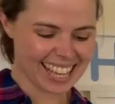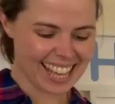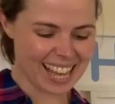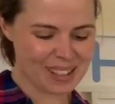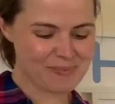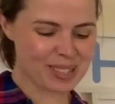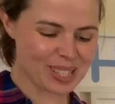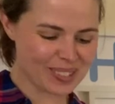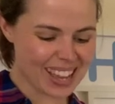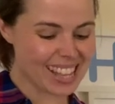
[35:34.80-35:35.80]
In
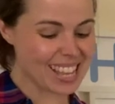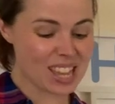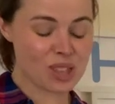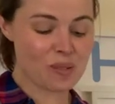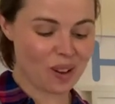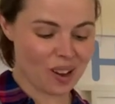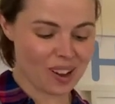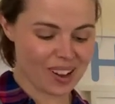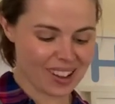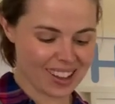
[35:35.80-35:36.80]
between. Yeah, you know
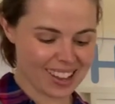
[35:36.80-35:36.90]
what?